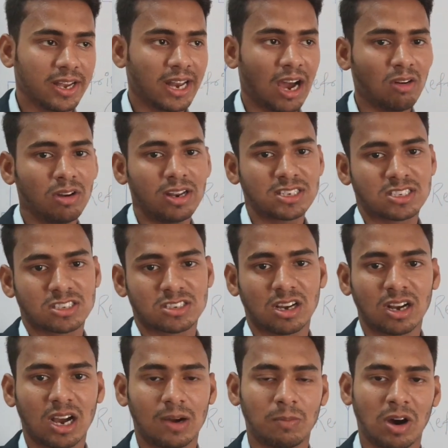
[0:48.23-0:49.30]
Now let's
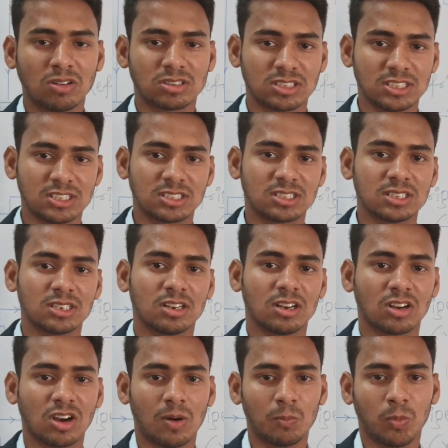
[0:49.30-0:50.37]
talk about its
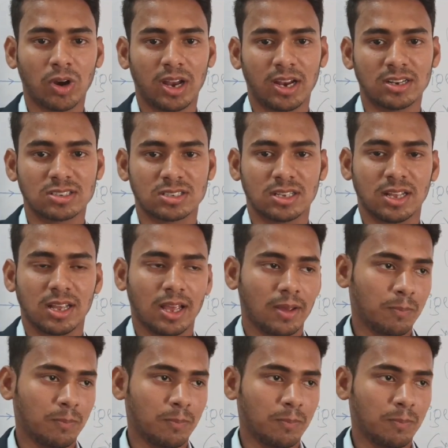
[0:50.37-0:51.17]
components.